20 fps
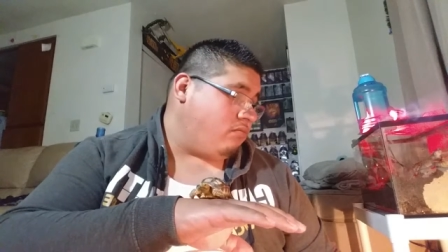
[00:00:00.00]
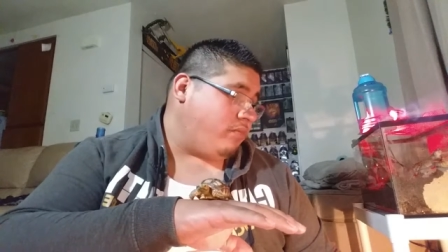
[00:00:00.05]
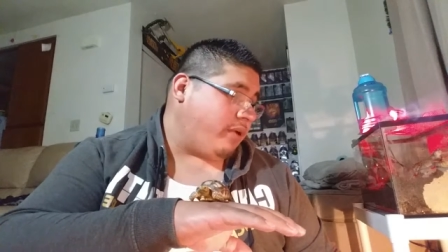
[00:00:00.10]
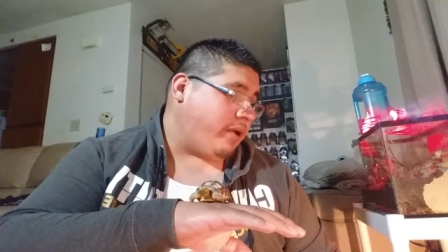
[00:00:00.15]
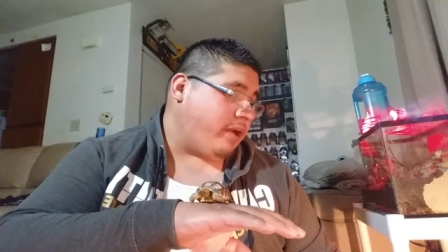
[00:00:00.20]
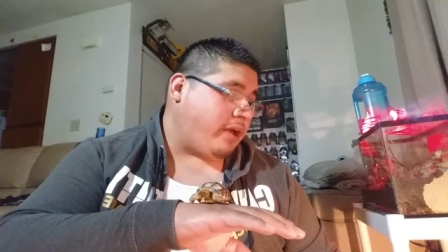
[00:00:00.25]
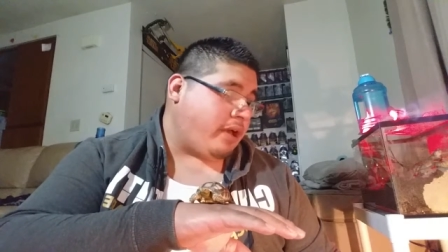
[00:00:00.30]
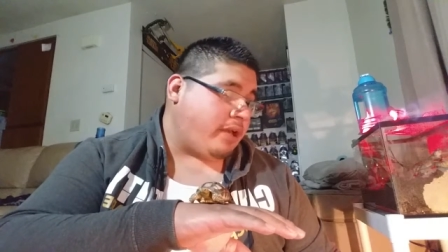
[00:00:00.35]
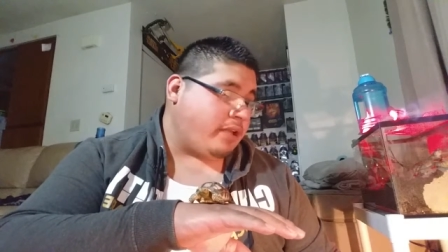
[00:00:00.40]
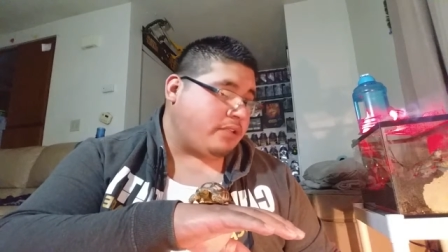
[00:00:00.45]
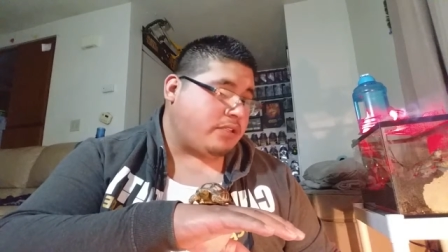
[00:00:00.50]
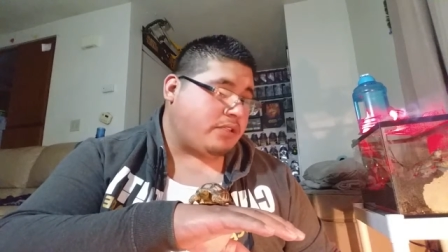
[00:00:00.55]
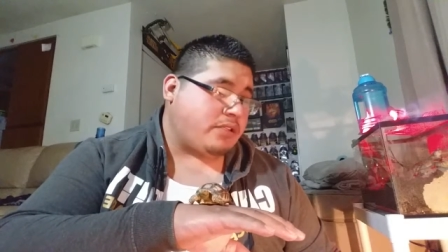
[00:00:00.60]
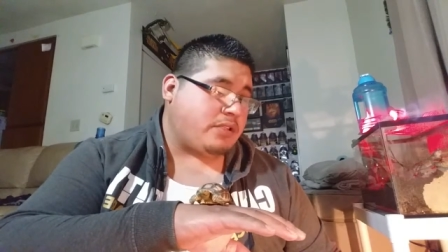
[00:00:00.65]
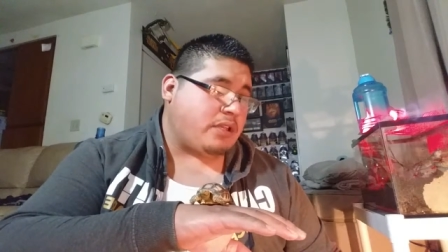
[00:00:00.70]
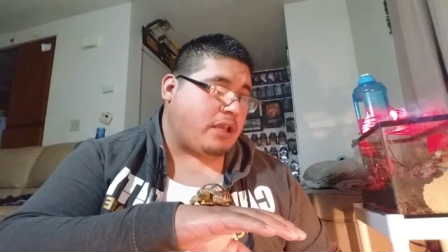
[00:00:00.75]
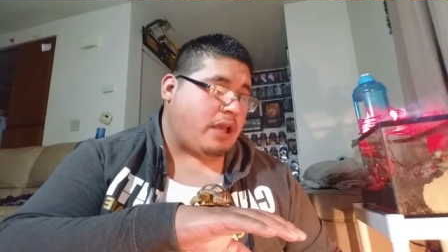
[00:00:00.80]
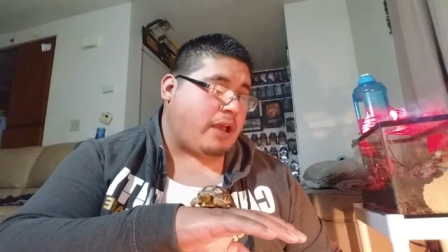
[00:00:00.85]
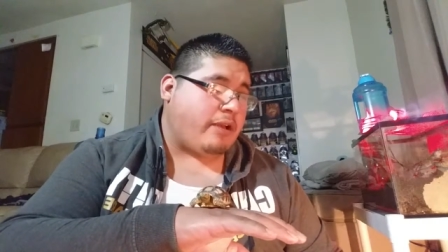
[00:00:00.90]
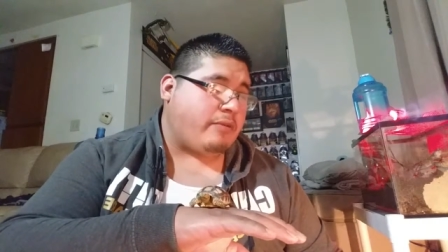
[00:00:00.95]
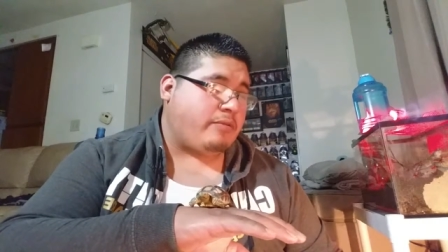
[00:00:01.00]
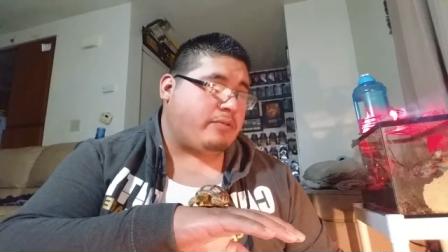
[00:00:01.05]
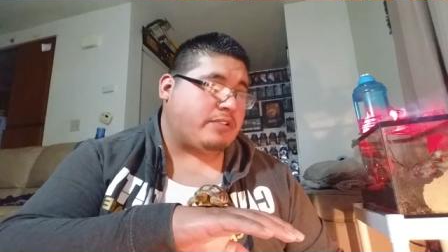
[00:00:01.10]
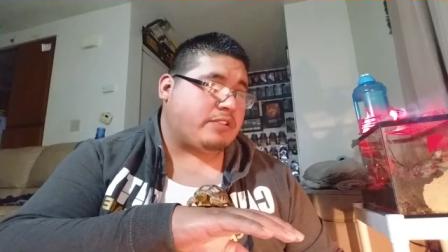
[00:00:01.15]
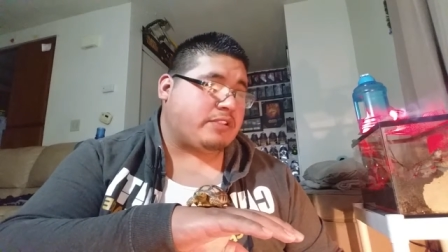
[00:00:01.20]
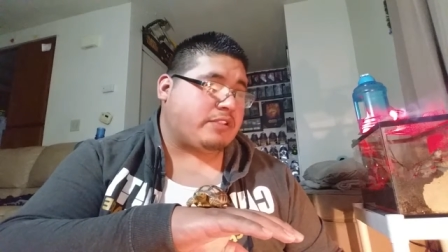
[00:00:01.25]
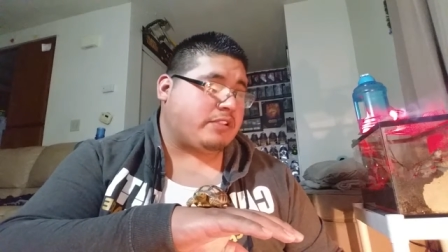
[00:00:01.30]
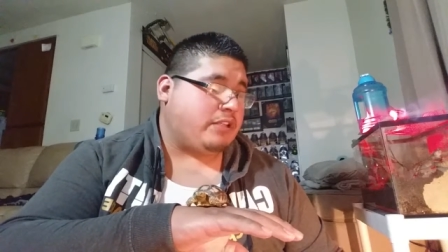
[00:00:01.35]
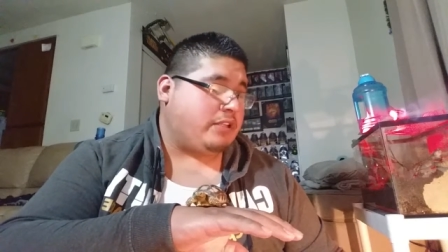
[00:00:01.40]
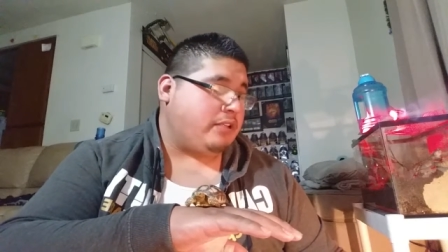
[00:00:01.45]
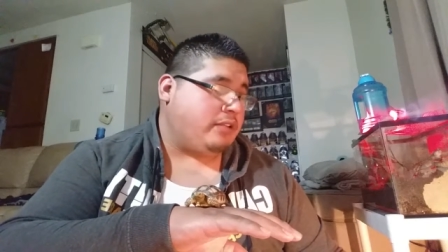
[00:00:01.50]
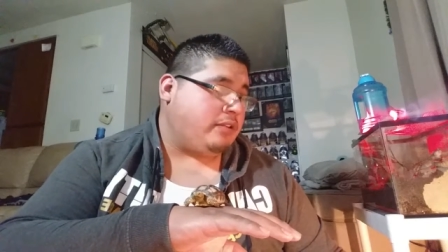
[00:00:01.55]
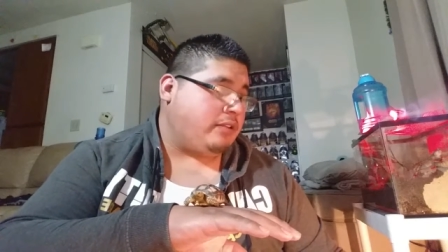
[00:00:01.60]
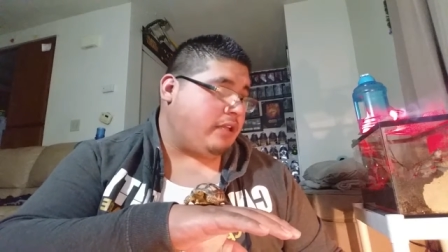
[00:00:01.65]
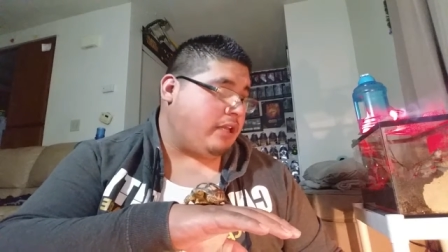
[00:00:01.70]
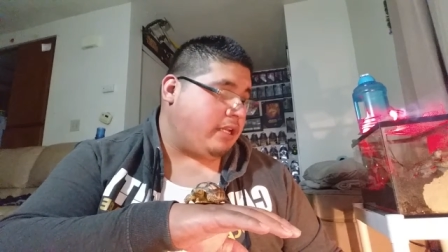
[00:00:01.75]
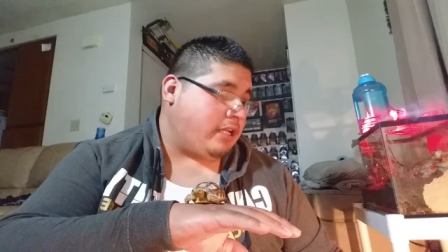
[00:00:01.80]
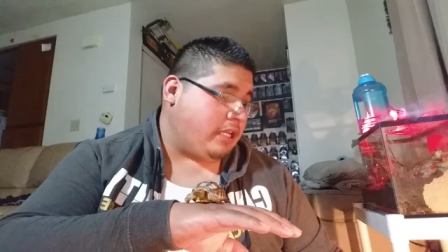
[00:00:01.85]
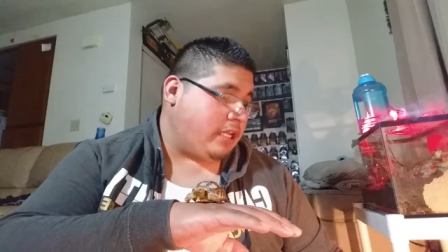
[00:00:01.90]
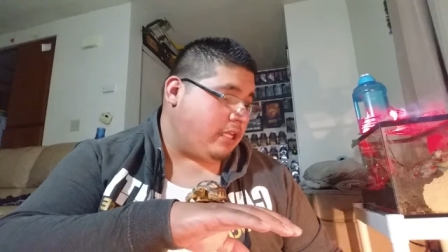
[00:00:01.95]
but I was
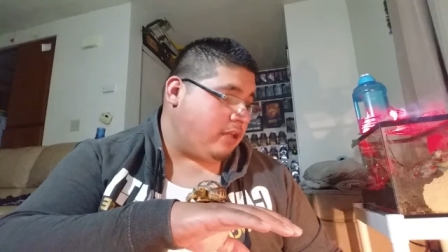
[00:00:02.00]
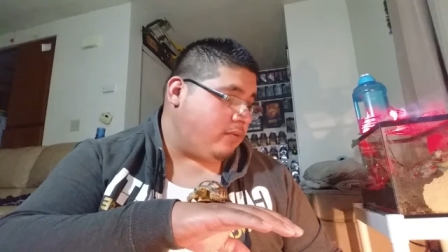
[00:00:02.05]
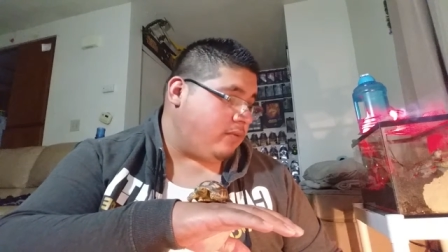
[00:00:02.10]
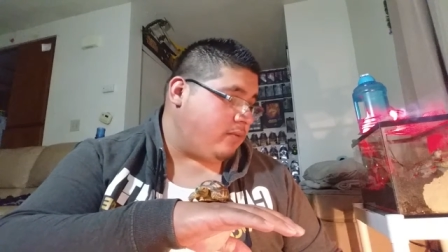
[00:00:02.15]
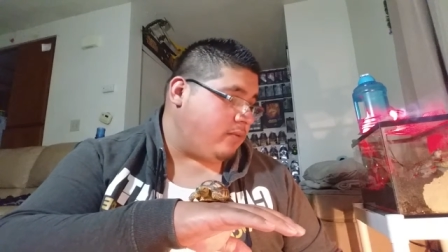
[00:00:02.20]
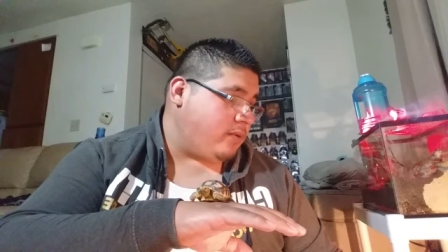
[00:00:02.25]
seeing that he